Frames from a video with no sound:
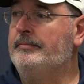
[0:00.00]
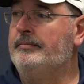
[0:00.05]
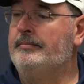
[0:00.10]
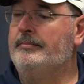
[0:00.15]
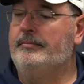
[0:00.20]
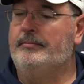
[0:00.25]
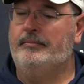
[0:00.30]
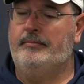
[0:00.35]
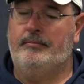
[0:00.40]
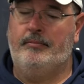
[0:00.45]

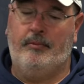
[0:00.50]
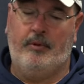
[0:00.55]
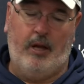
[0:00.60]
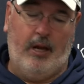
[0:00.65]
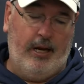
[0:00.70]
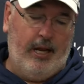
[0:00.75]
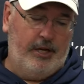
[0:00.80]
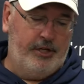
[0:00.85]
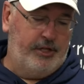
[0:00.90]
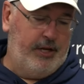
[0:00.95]
Thank you. All
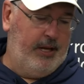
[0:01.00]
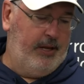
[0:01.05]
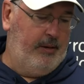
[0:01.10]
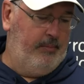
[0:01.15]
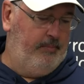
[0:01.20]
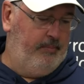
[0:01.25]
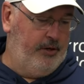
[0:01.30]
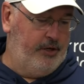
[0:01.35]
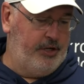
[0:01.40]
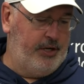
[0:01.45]
right, guys. Thank you.
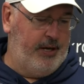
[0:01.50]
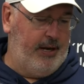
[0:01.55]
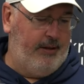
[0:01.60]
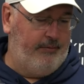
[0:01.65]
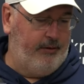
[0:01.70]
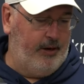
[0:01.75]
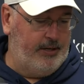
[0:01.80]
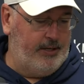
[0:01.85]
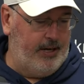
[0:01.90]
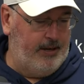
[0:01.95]
Appreciate it. Have
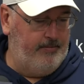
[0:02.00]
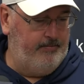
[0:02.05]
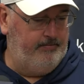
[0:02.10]
a great day.